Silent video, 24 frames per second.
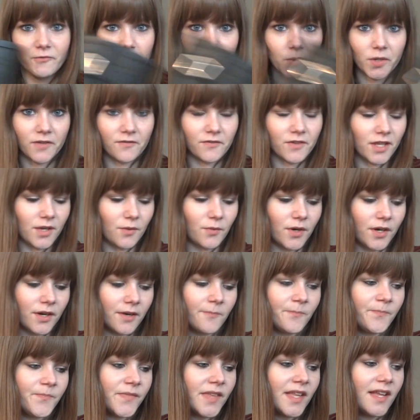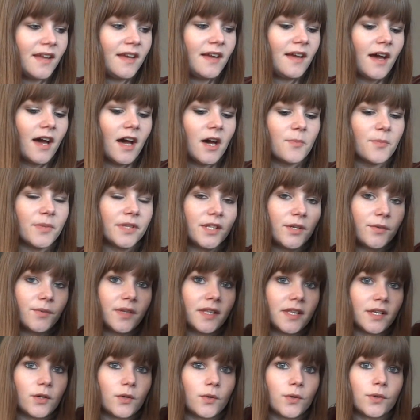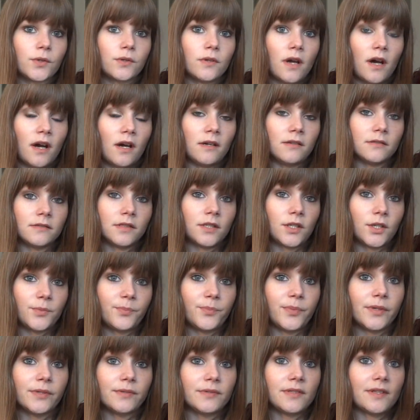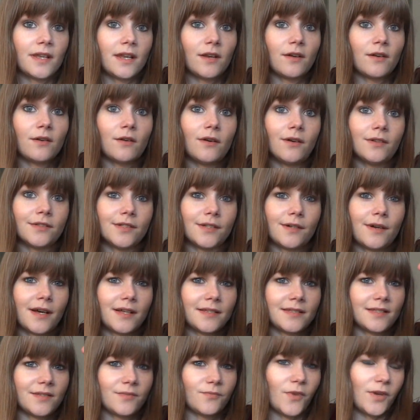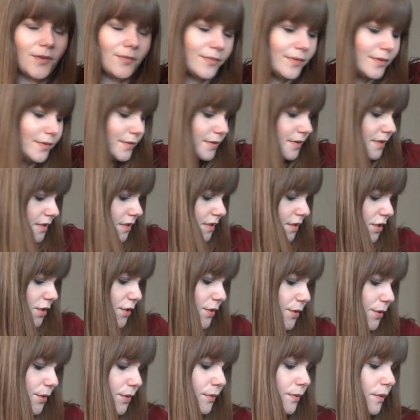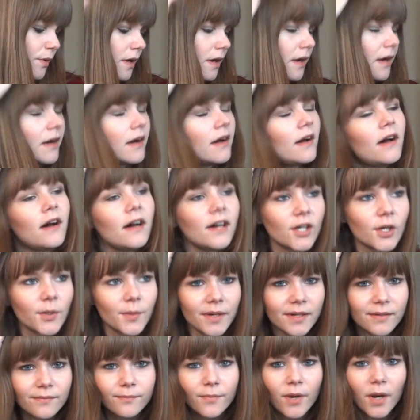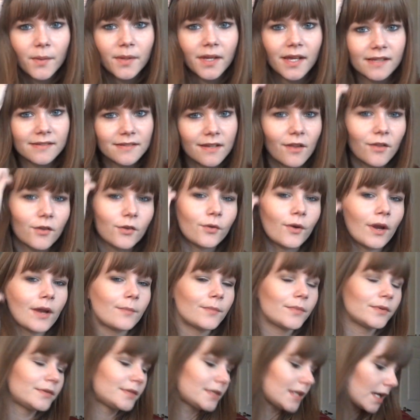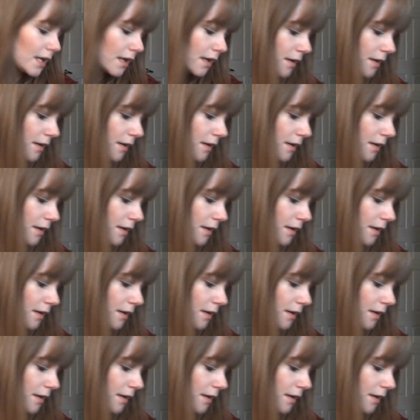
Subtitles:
or whatever they were. But they're really good boots. I know Aldo has some rain boots too. Urban probably has other rain boots like